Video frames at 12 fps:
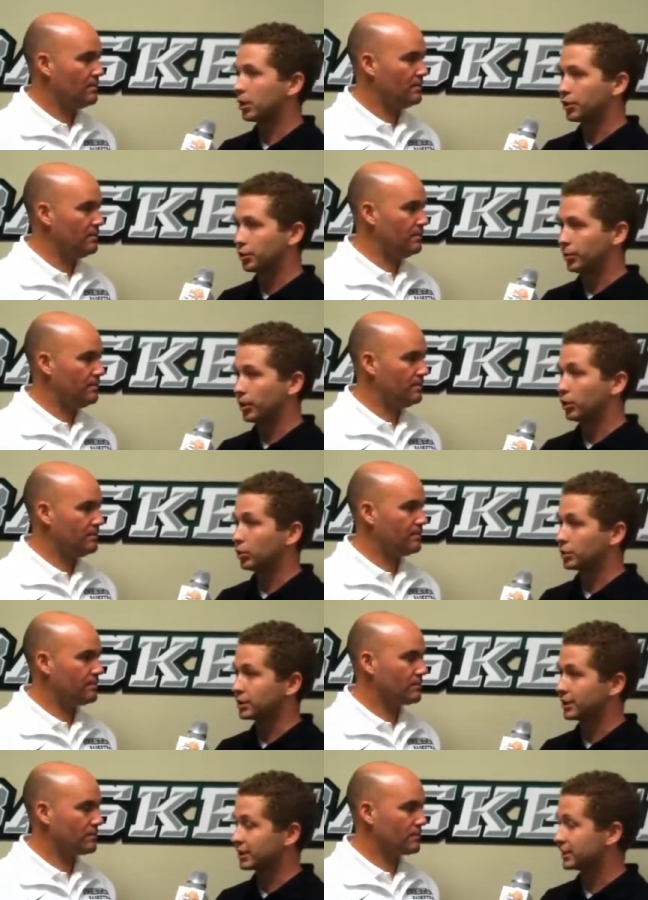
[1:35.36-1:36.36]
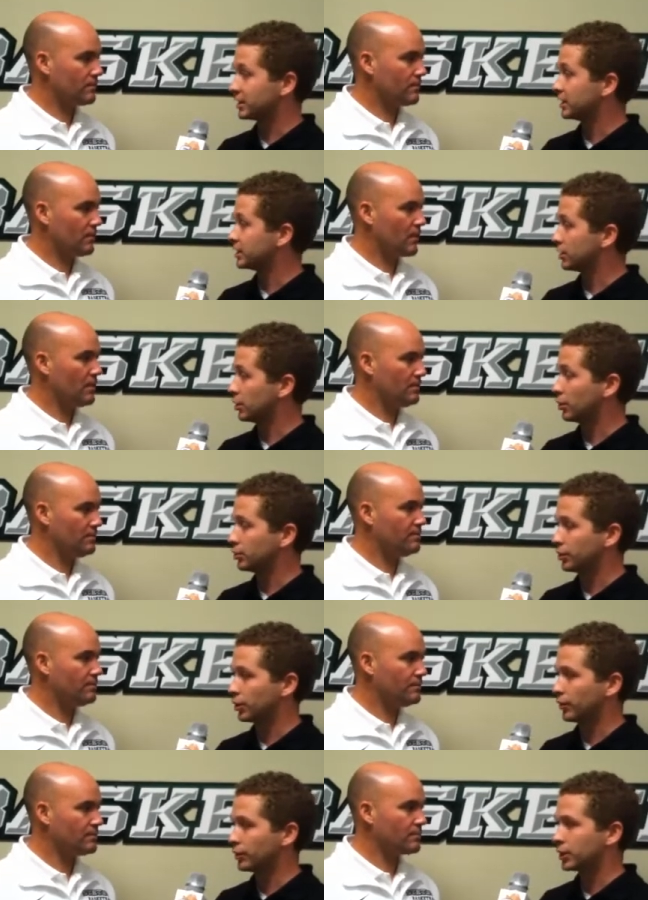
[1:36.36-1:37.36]
Speaker 1: Hunter Miller was six assists and no
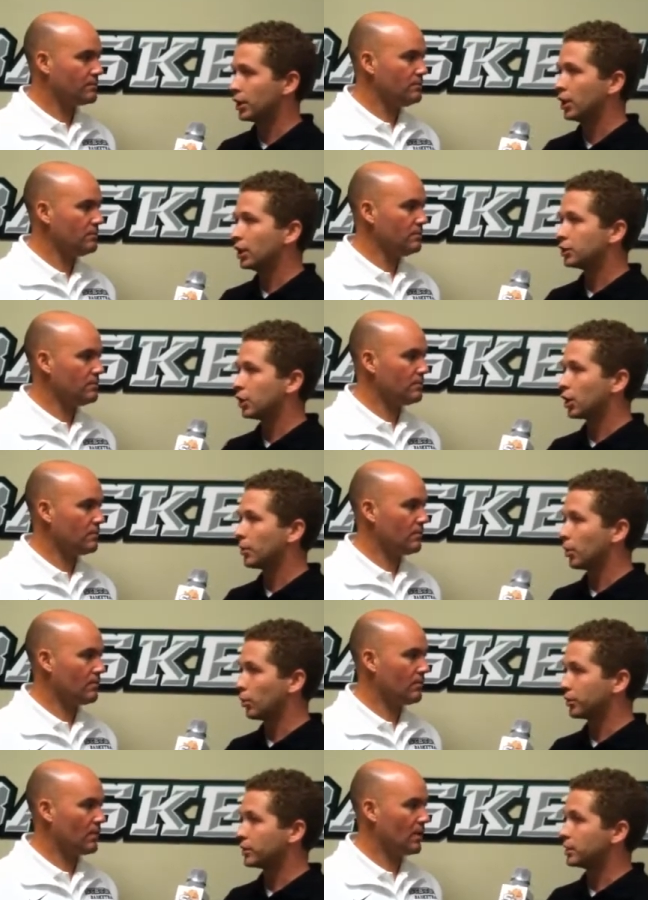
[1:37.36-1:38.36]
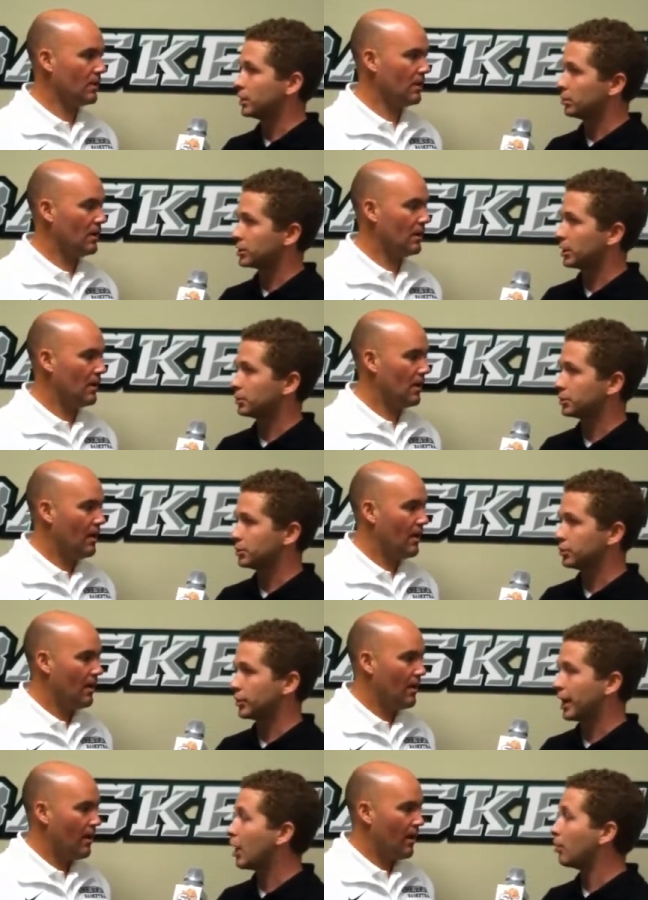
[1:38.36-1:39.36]
turnovers. Talk about what the team was able to
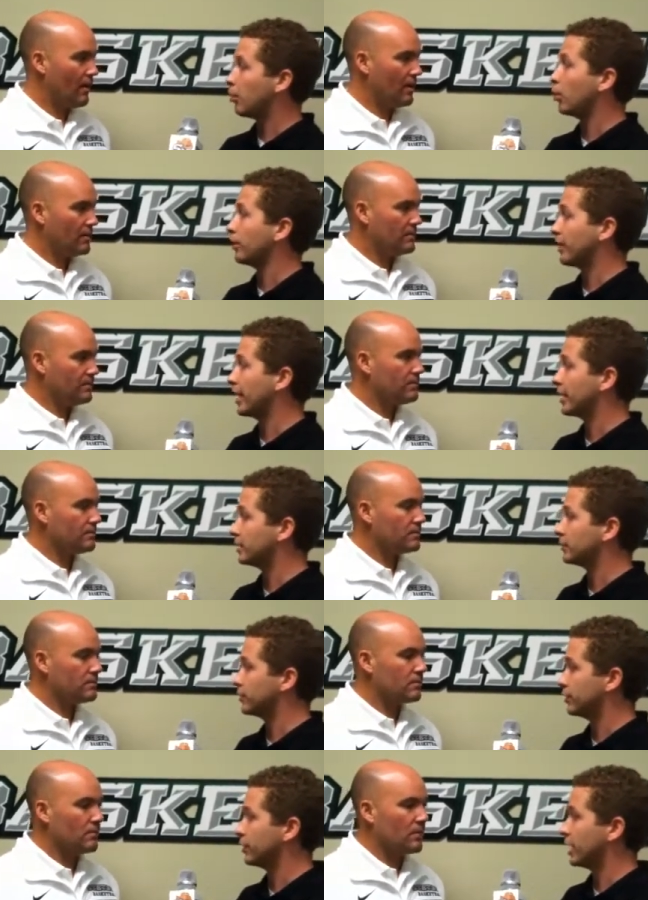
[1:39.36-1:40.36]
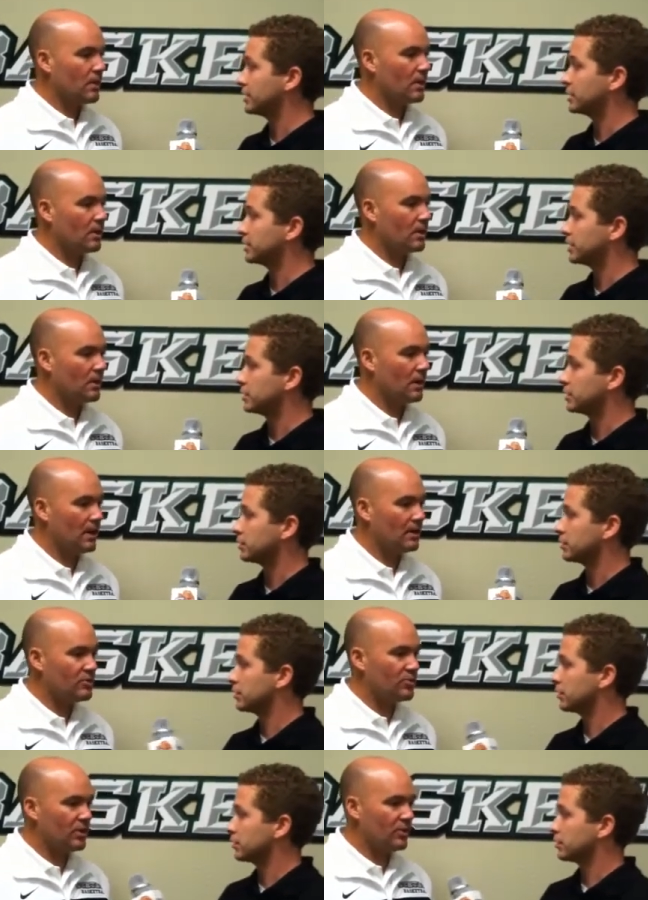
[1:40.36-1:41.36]
do and how important that is for you guys this season. Yeah,
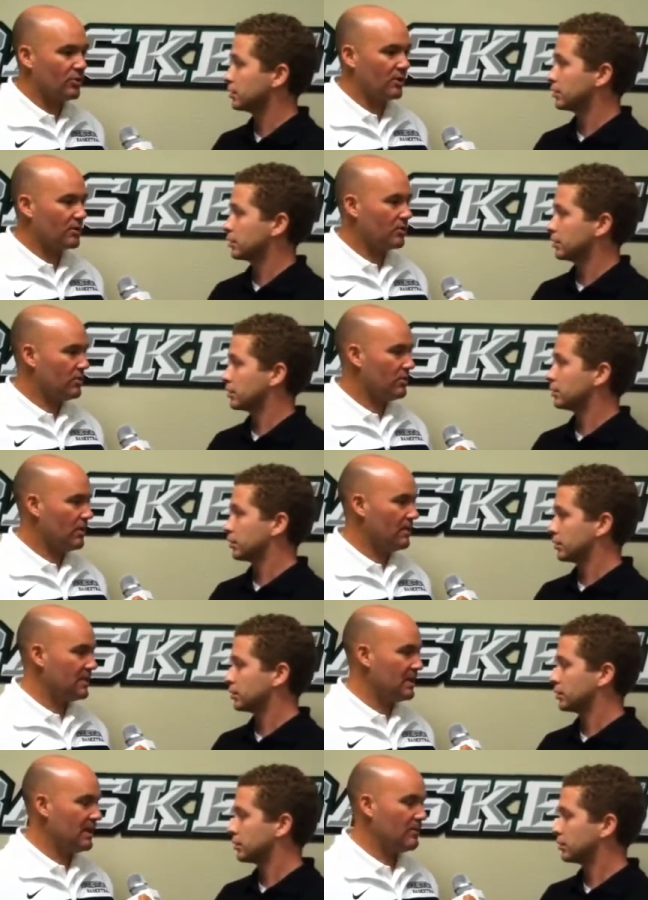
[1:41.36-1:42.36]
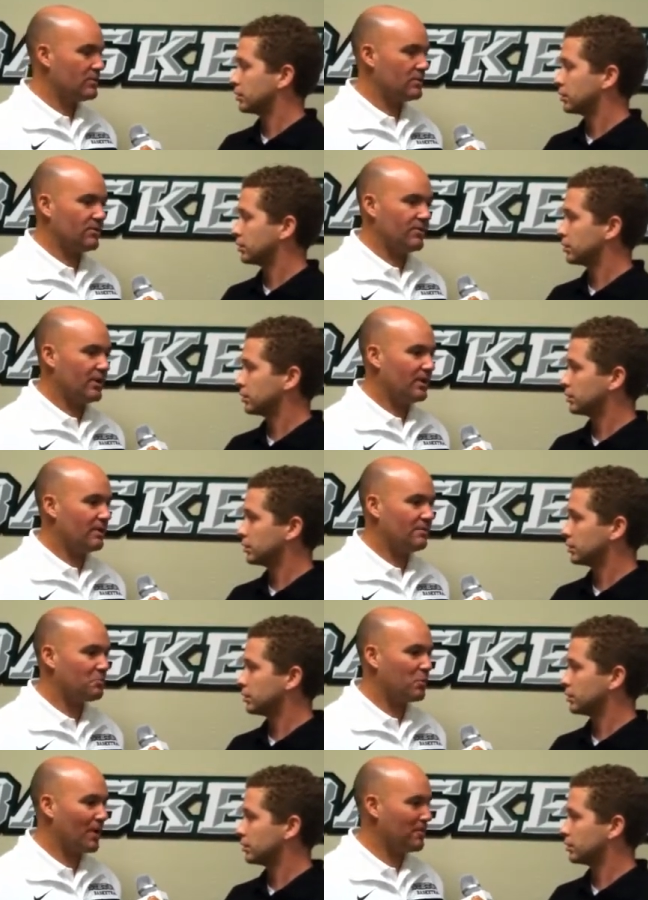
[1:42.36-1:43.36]
Speaker 2: it's really critical. I mean, that was a very
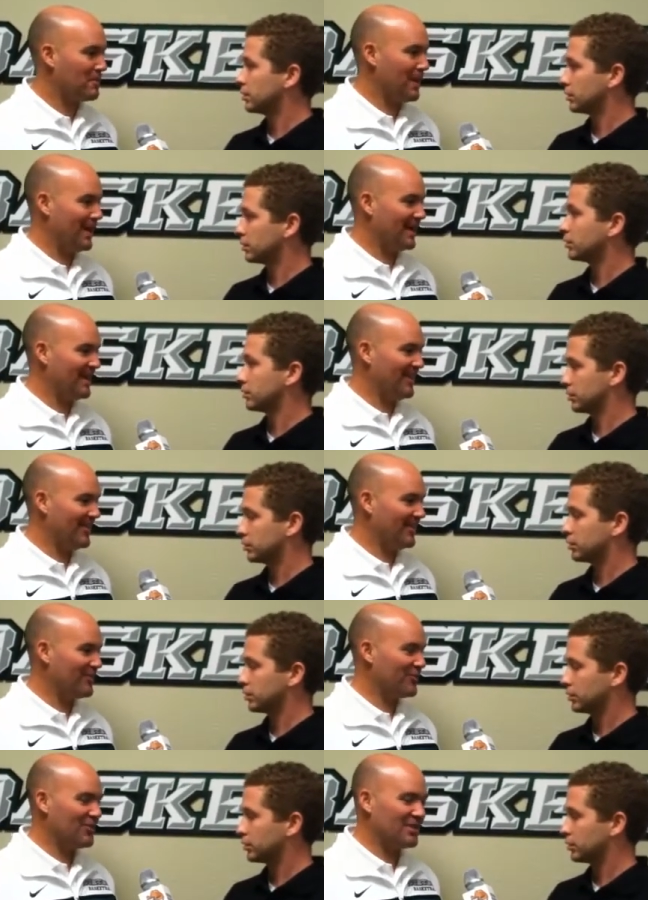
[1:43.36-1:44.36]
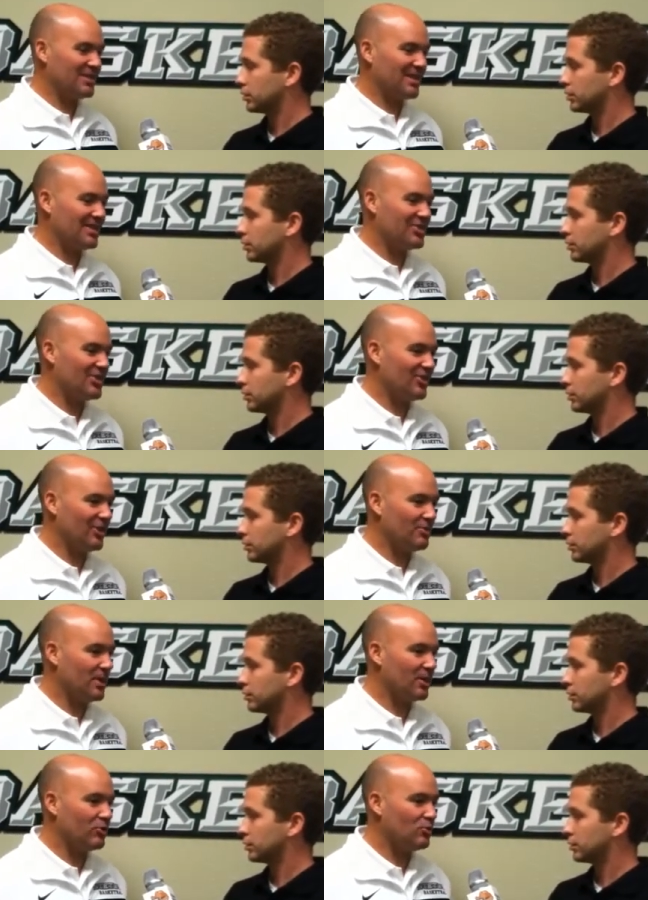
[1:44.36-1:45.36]
problematic area for us last year.
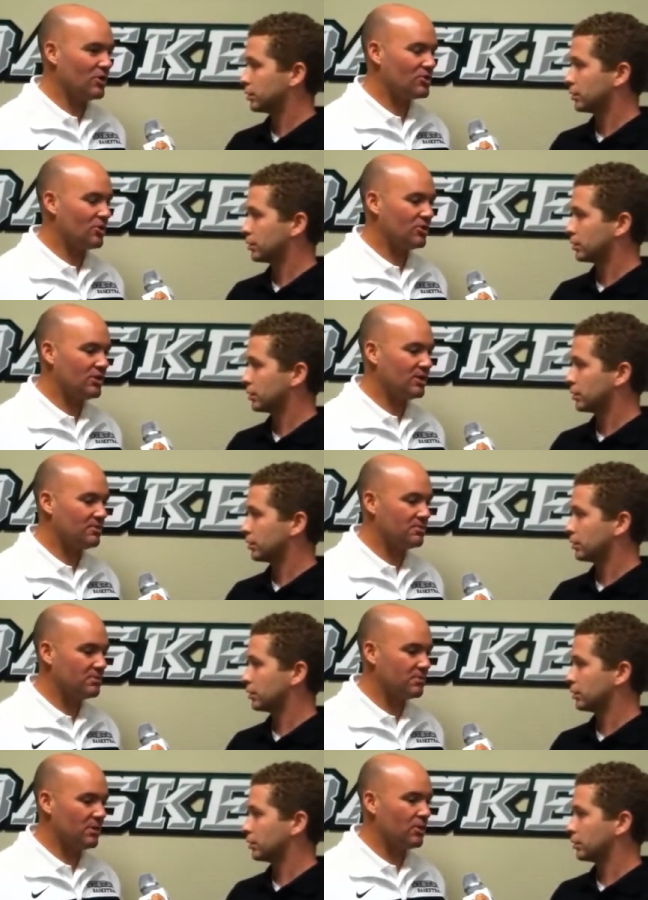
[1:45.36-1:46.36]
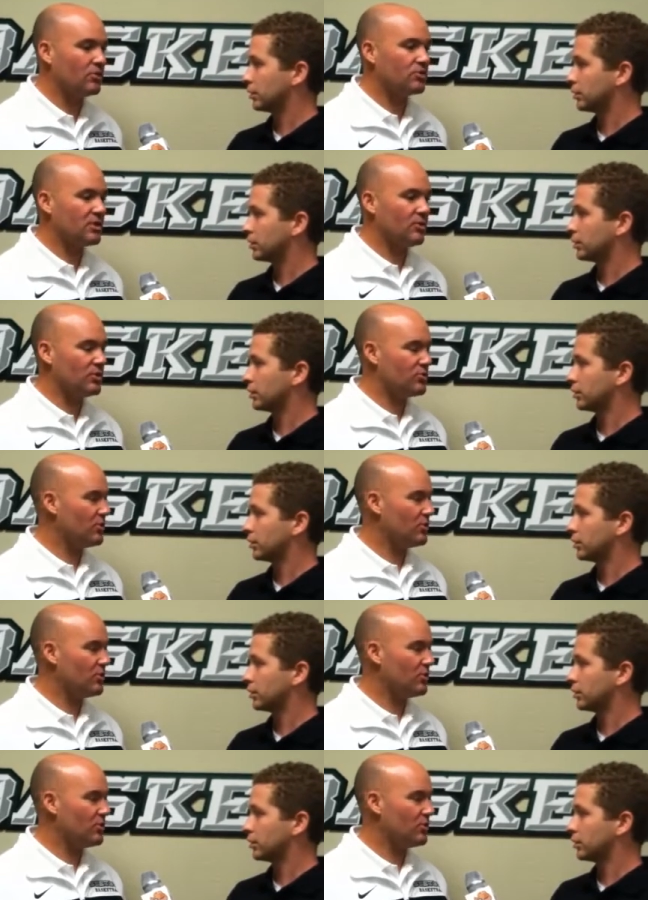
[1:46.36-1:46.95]
Anybody who watched our team knows that we